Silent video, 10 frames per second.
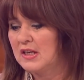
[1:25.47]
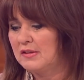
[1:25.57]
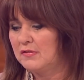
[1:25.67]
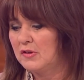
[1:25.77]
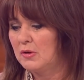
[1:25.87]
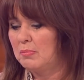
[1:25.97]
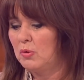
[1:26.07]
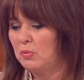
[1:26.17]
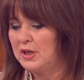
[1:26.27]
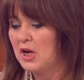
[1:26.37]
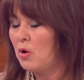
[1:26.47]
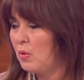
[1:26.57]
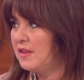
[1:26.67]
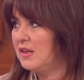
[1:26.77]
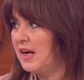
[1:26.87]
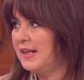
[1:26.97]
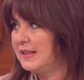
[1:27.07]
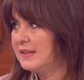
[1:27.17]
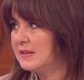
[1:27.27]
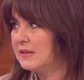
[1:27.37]
I flirt, but we know where the line
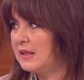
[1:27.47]
is.